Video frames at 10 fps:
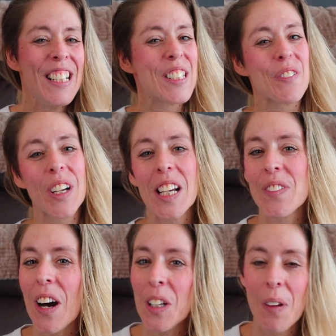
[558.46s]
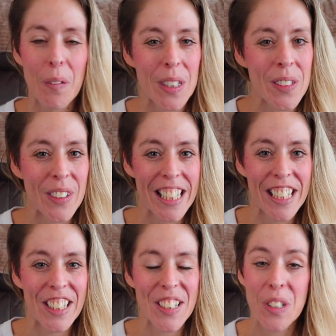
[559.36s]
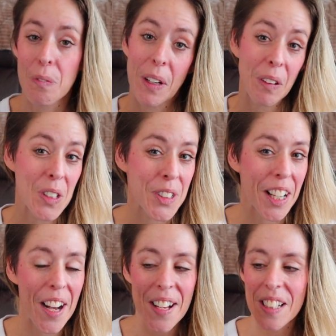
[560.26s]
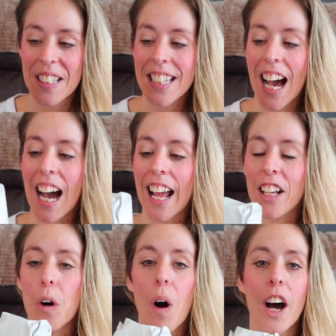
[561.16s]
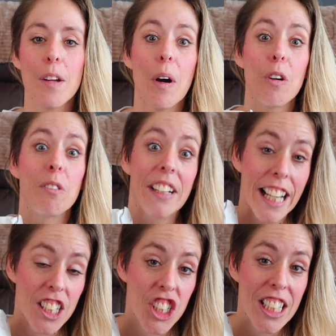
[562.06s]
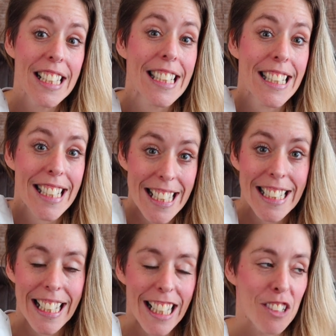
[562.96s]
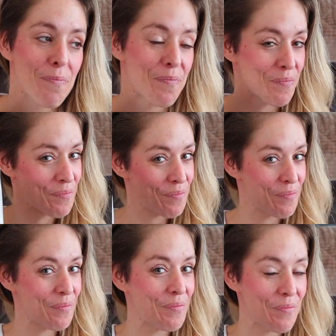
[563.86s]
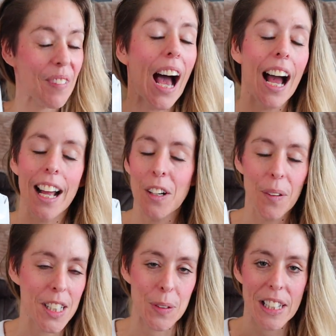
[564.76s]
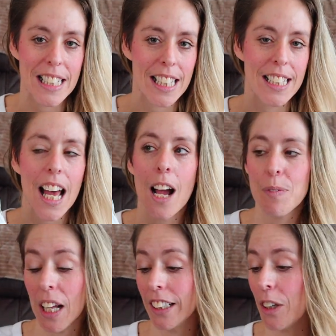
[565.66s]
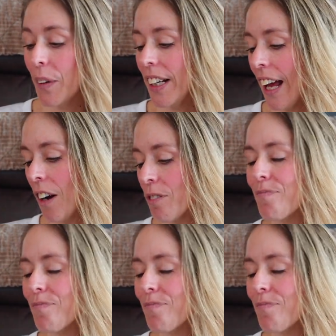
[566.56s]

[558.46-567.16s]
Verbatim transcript: So if you guys follow my What's for Dinners or my grocery hauls, I go on about ranch seasoning. I know that's what this is. I'm telling you right now.